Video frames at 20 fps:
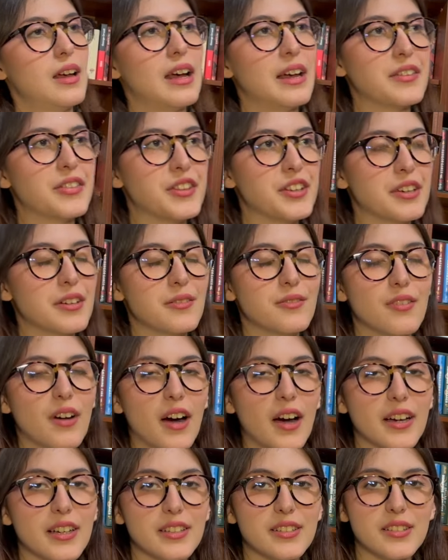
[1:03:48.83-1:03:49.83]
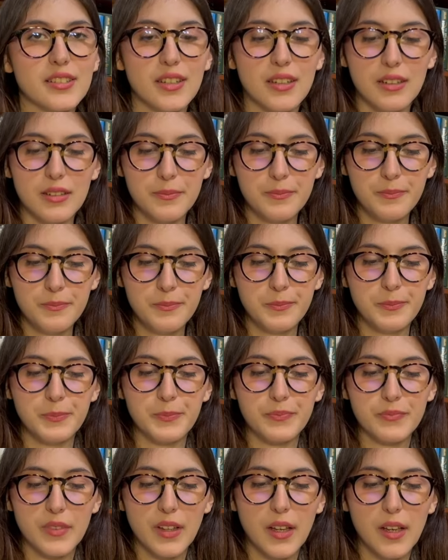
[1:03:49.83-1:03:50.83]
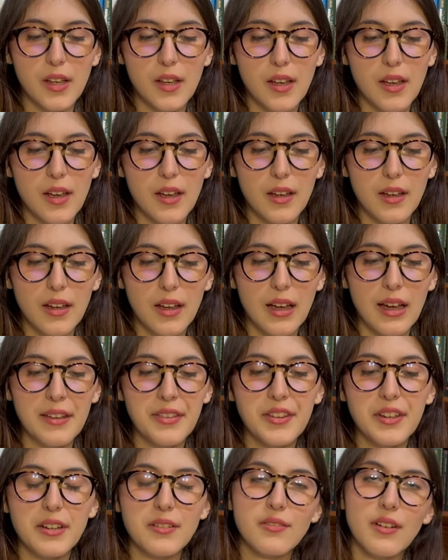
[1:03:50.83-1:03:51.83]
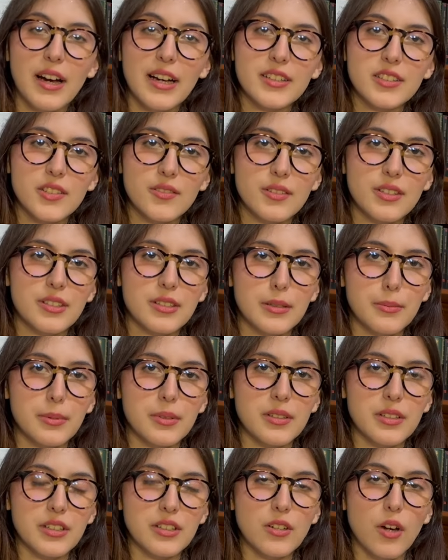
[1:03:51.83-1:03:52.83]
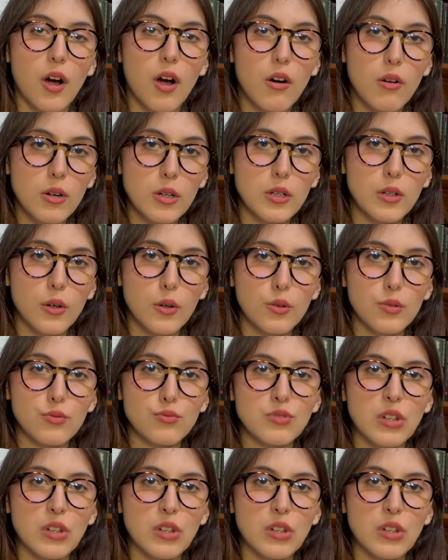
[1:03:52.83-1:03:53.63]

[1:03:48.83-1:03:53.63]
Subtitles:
At the advice of the Sibylline oracles,